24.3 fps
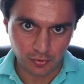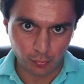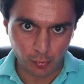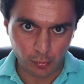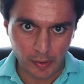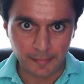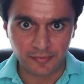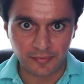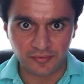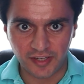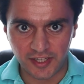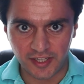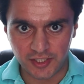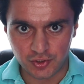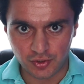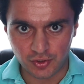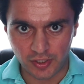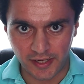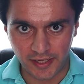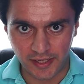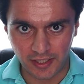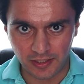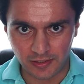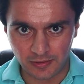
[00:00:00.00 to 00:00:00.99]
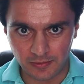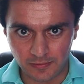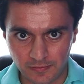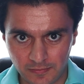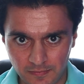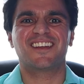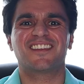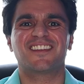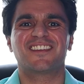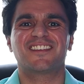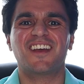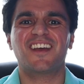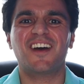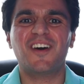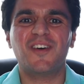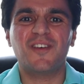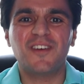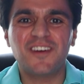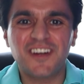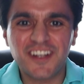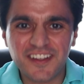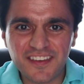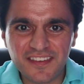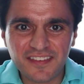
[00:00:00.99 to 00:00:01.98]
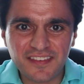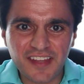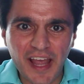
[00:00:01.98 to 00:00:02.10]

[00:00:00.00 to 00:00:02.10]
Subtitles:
the website trial. So it's